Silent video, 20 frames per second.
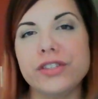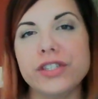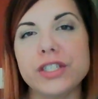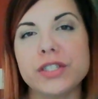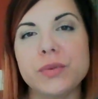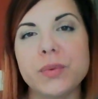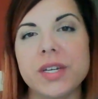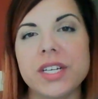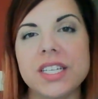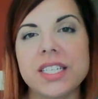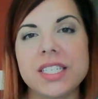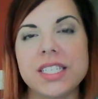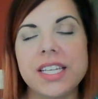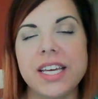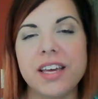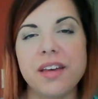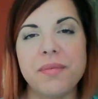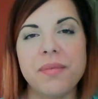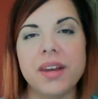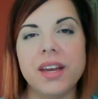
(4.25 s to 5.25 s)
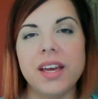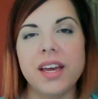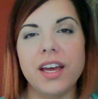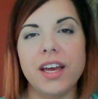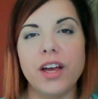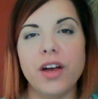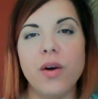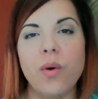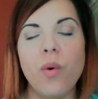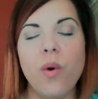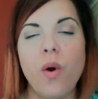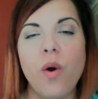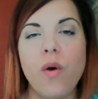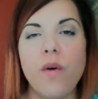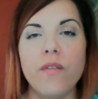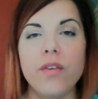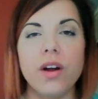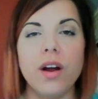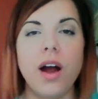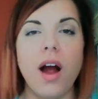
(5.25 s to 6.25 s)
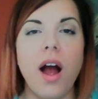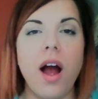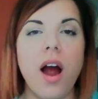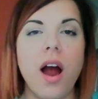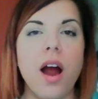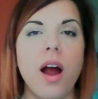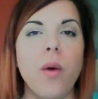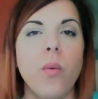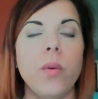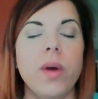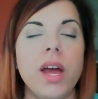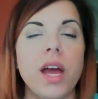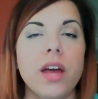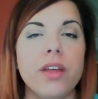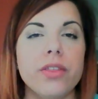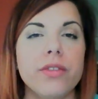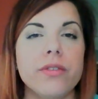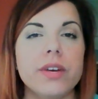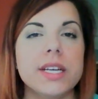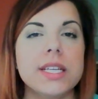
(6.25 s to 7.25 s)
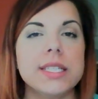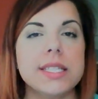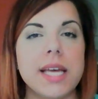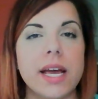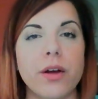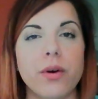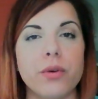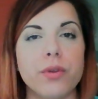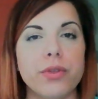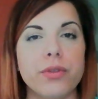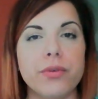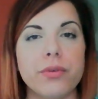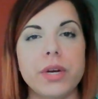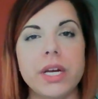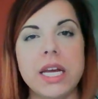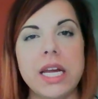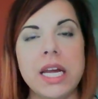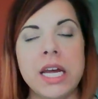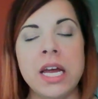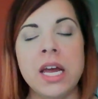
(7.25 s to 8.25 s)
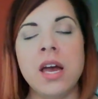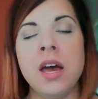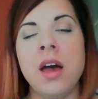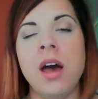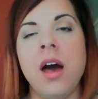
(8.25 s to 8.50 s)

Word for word: Just wanted to take a minute and go over our week three, cycle three,